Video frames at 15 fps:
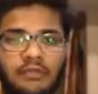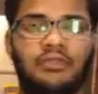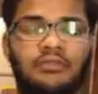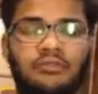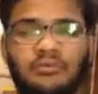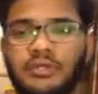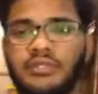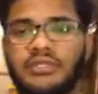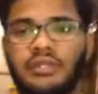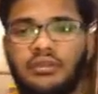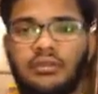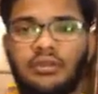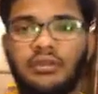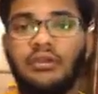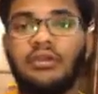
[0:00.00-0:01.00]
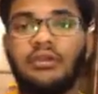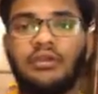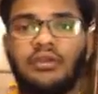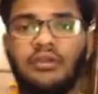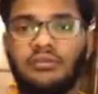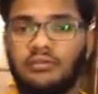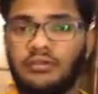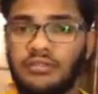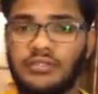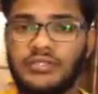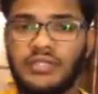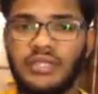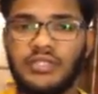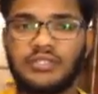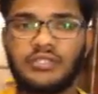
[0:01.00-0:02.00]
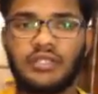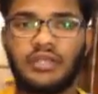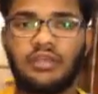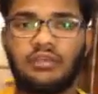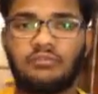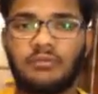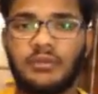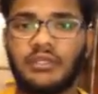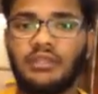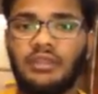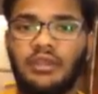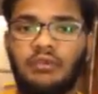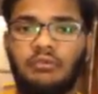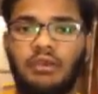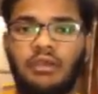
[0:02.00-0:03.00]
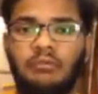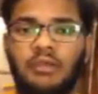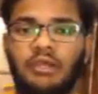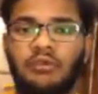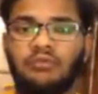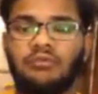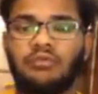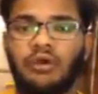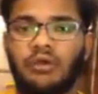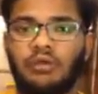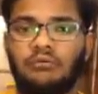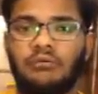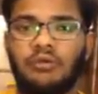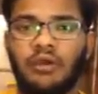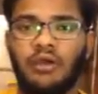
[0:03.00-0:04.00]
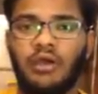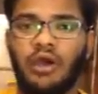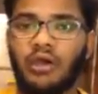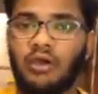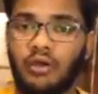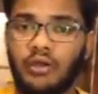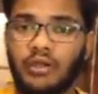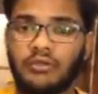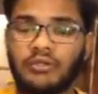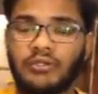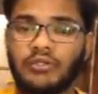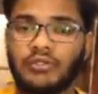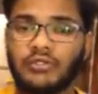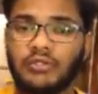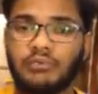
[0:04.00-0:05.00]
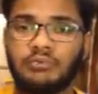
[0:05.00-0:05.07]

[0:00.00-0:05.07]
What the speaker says: This question is changed as per the requirement to solve according to total